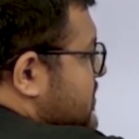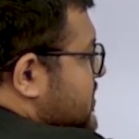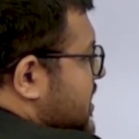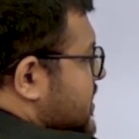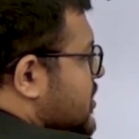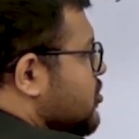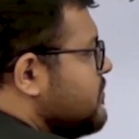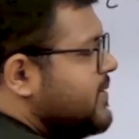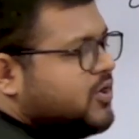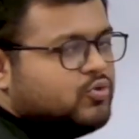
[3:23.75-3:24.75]
There cannot
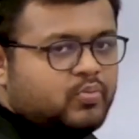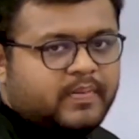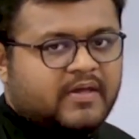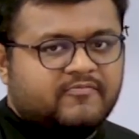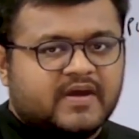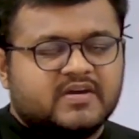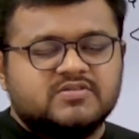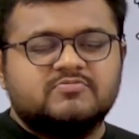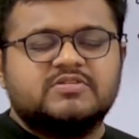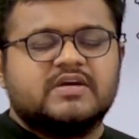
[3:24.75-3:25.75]
be two prime factors
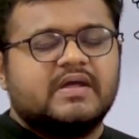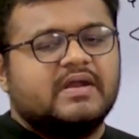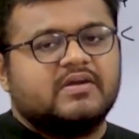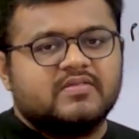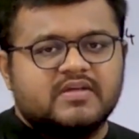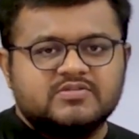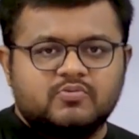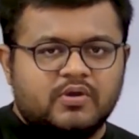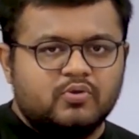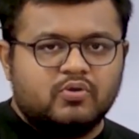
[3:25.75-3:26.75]
which are greater than
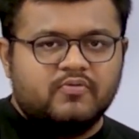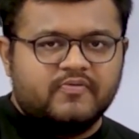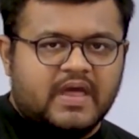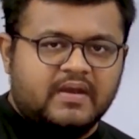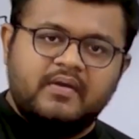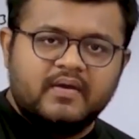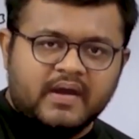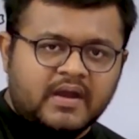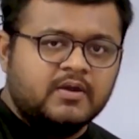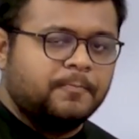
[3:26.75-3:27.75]
square root of n, right?